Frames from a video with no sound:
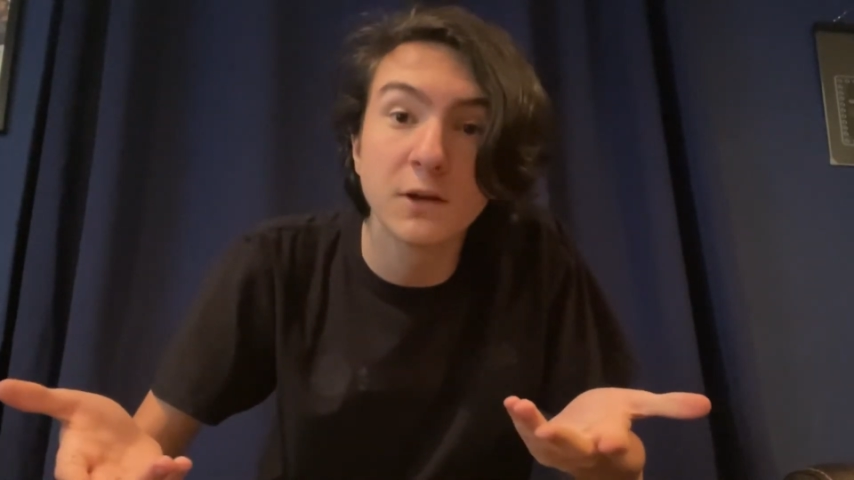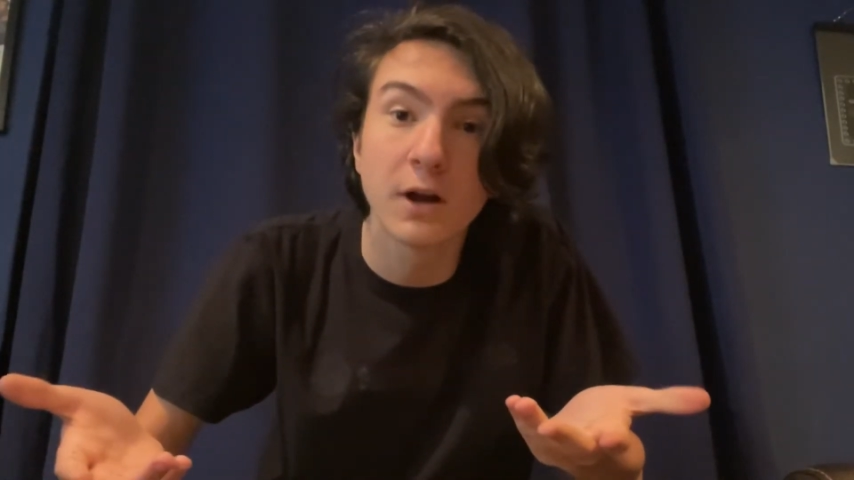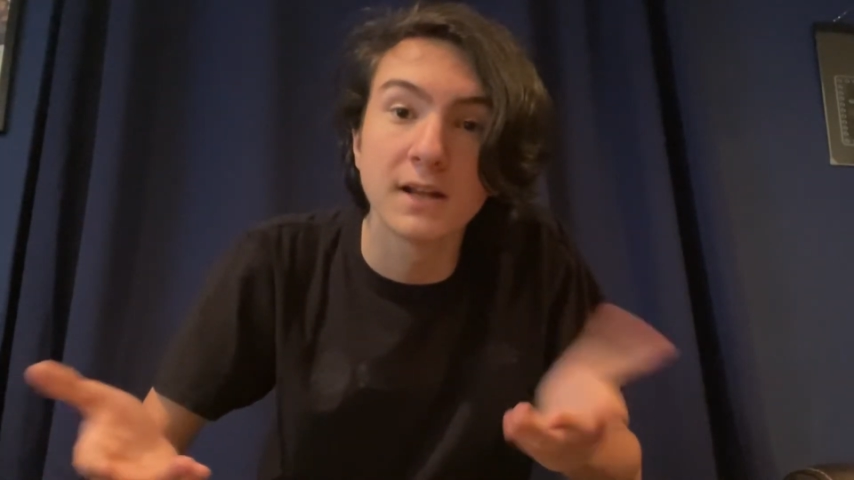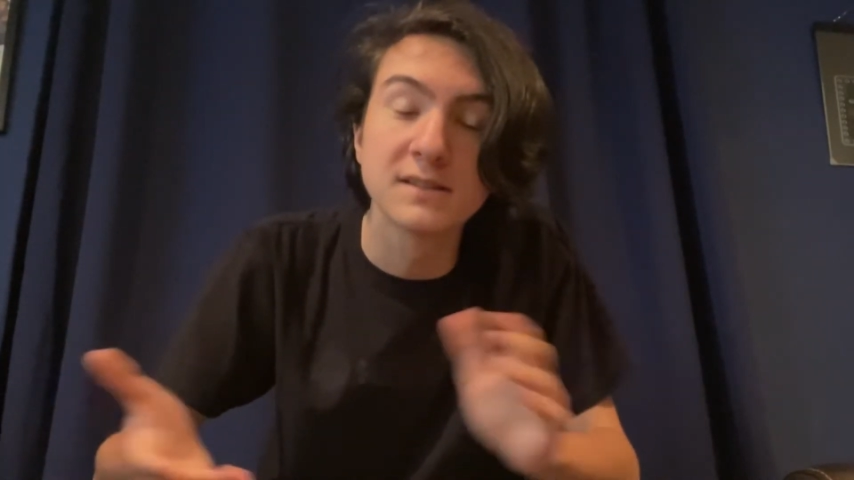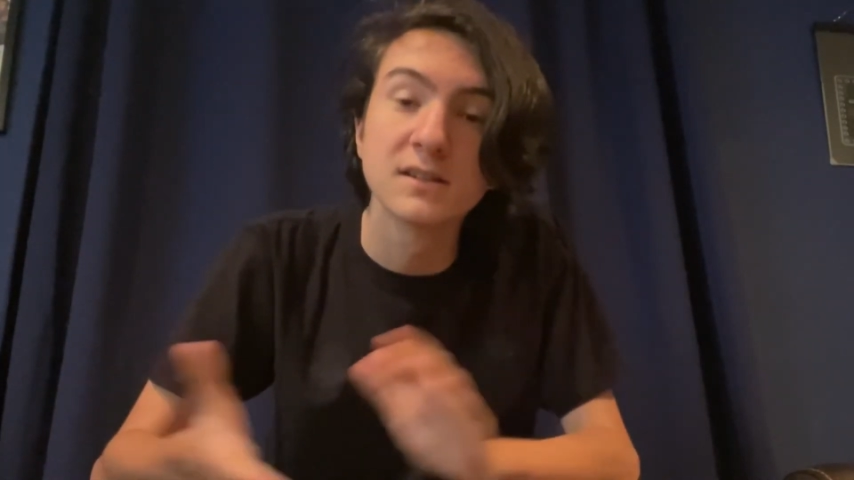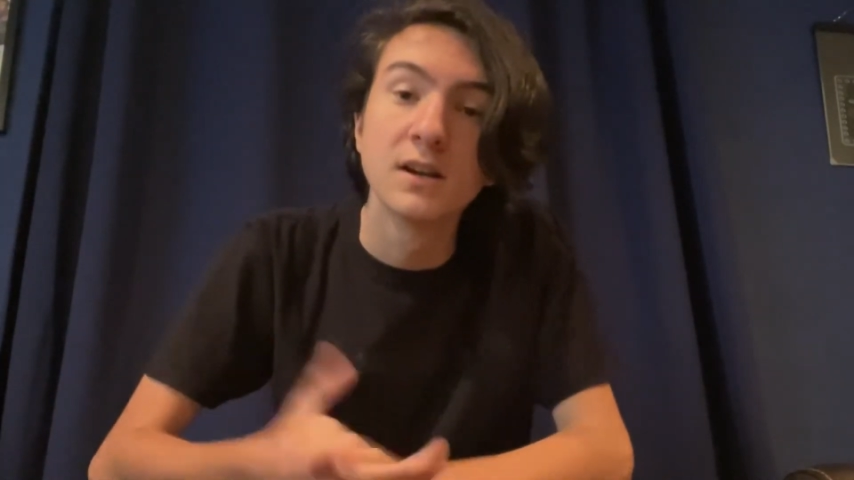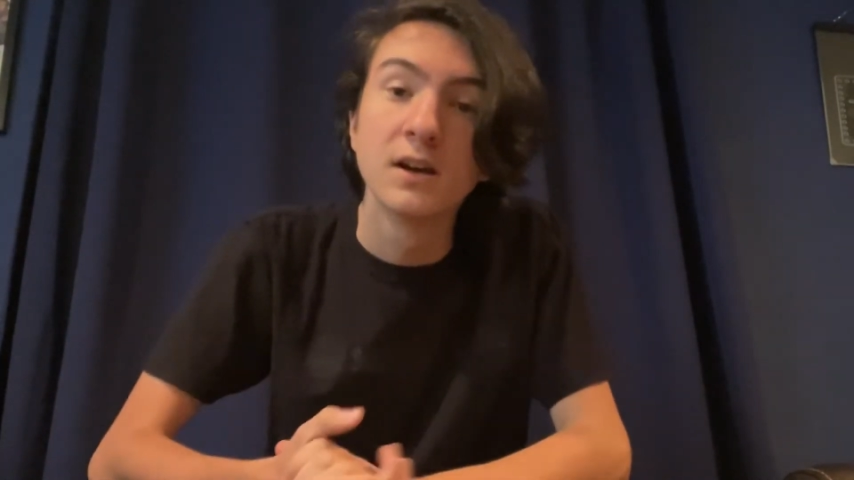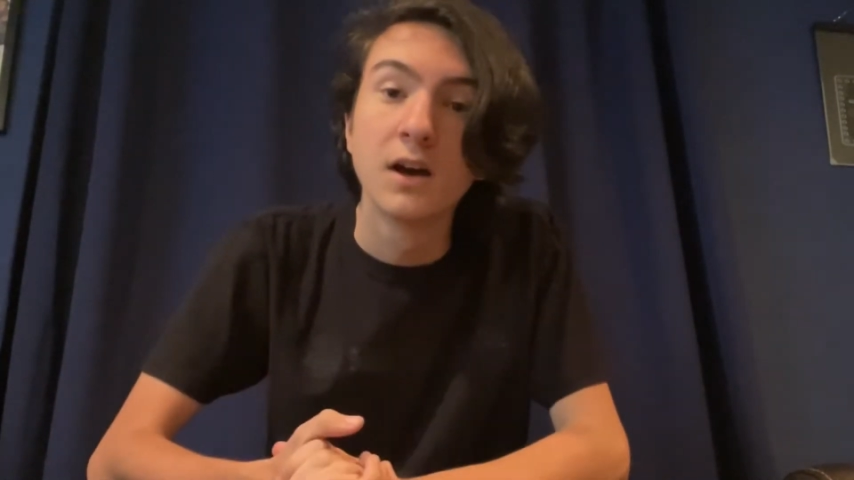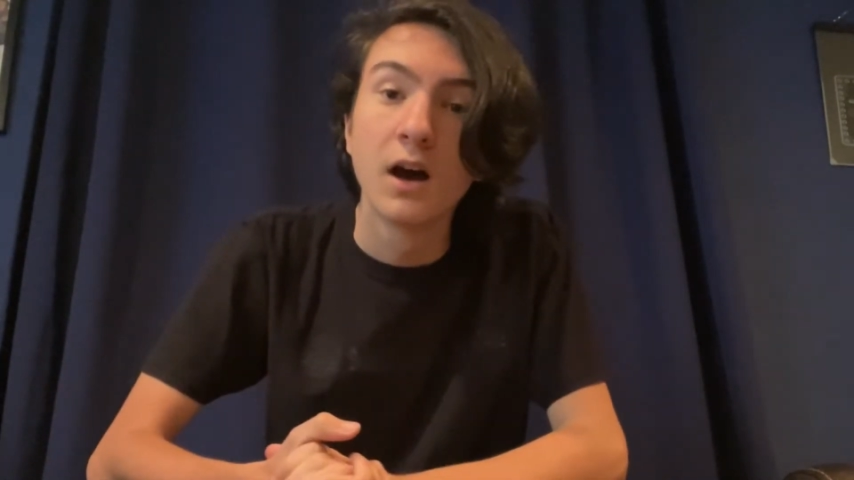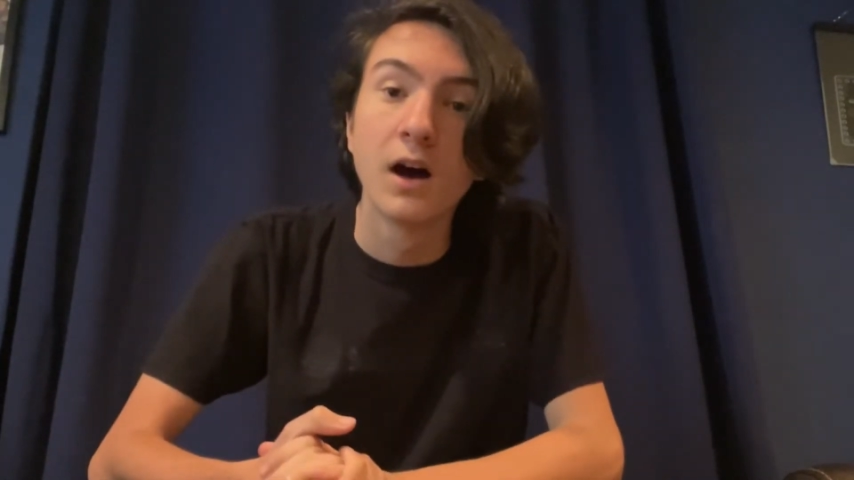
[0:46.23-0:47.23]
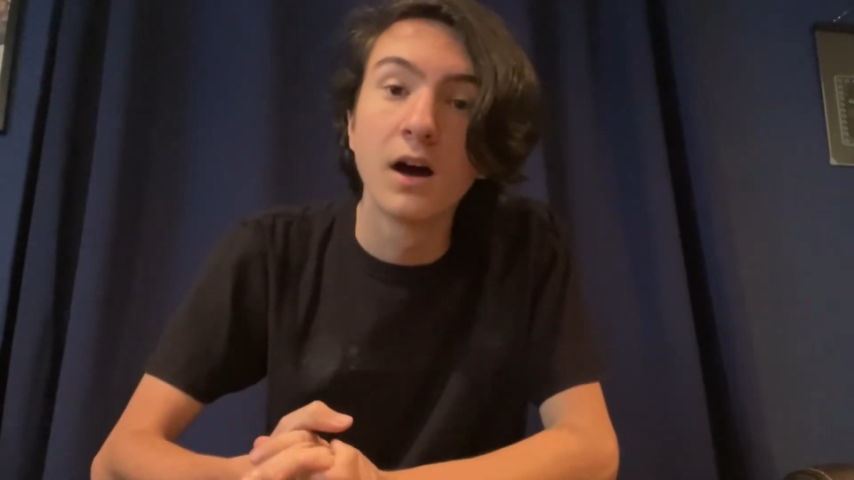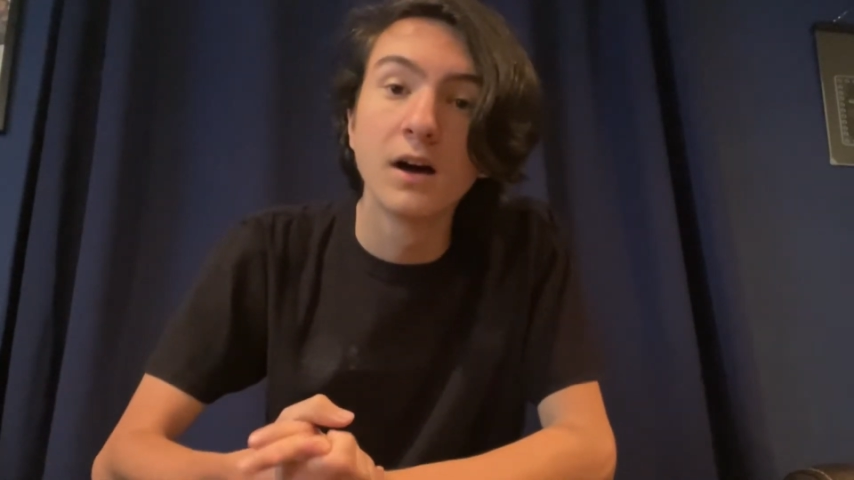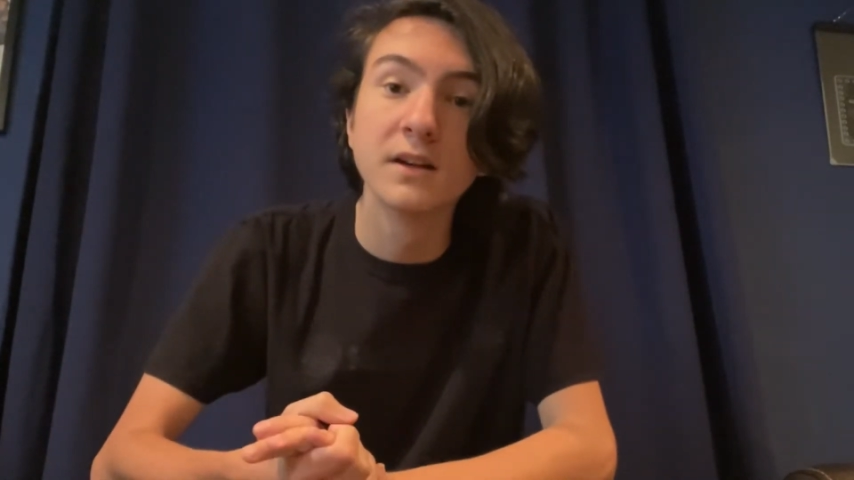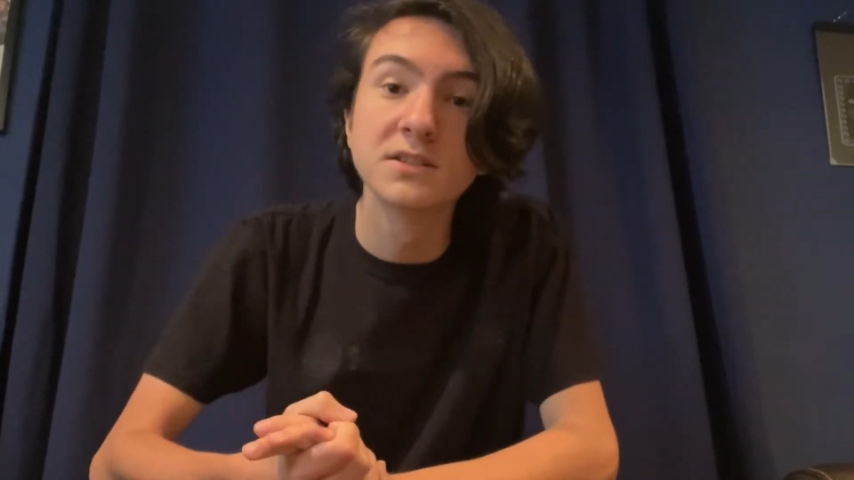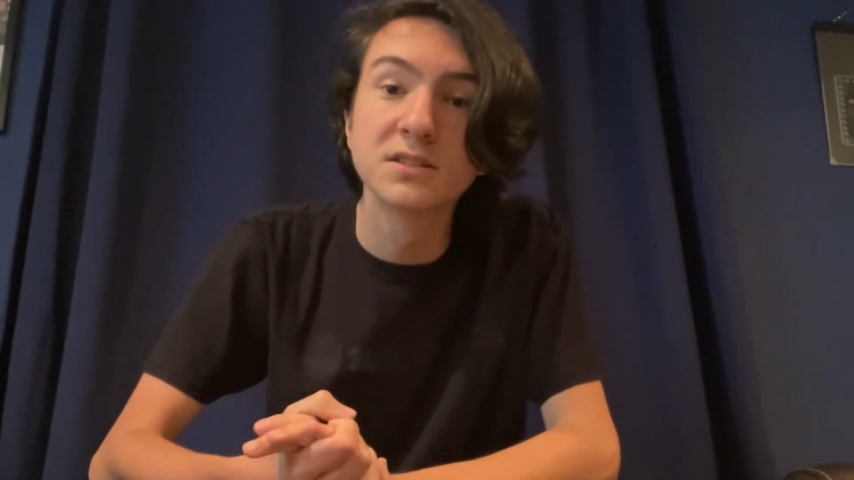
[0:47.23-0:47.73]
credits.
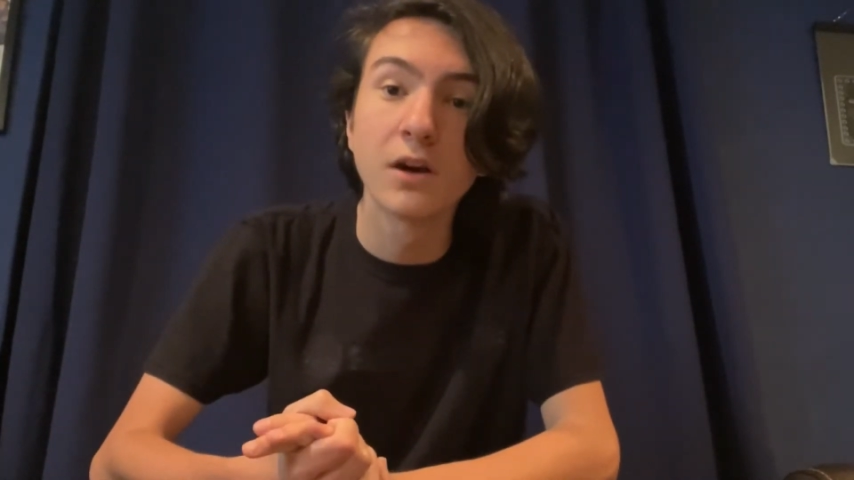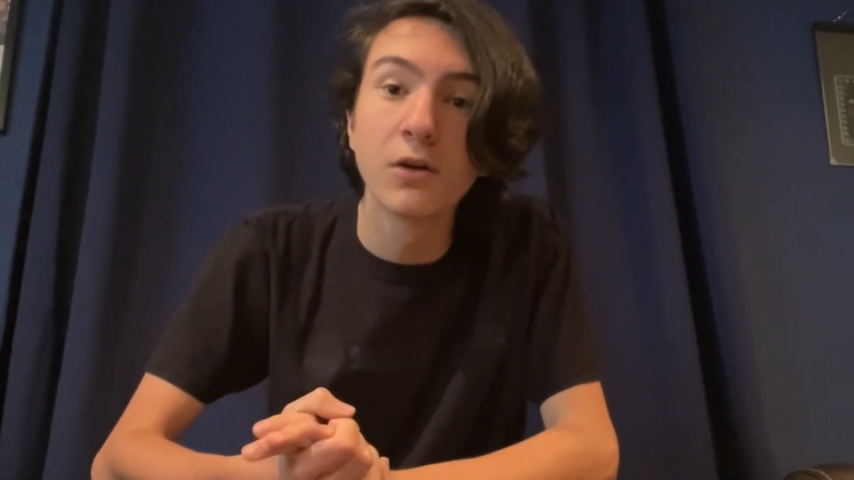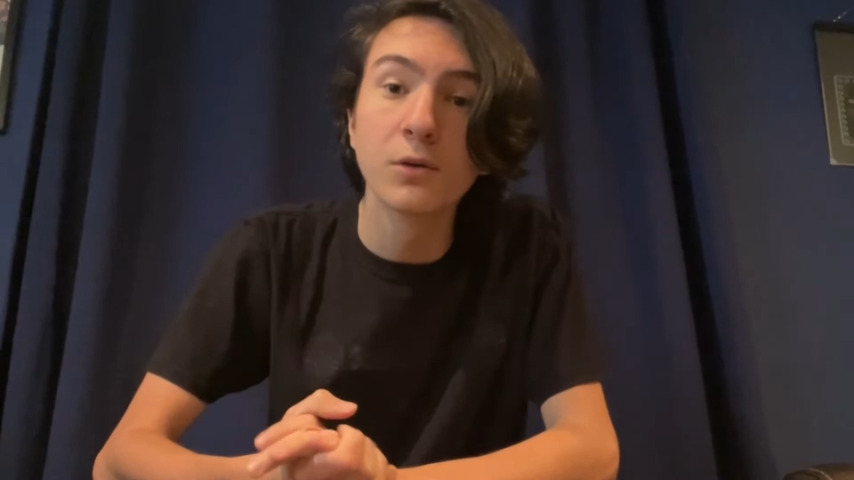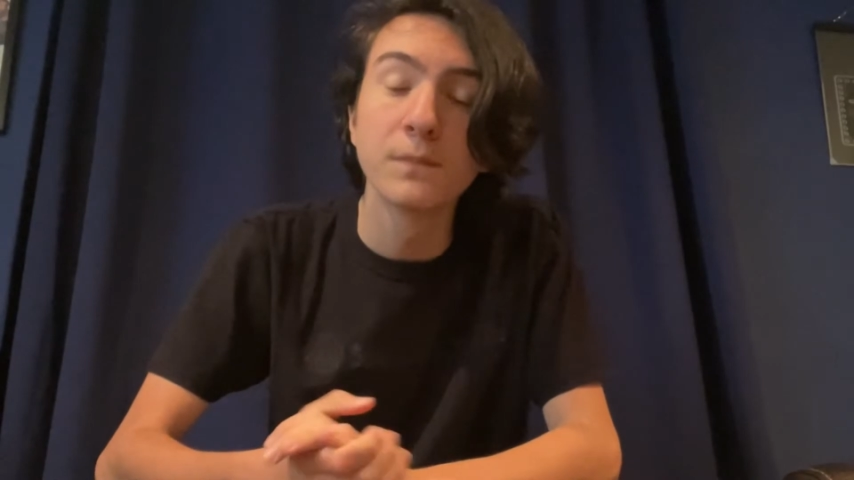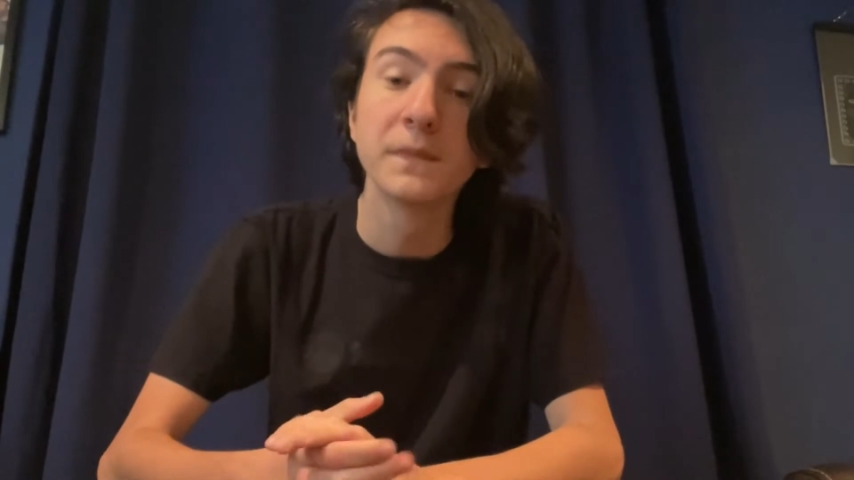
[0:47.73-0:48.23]
Uh, so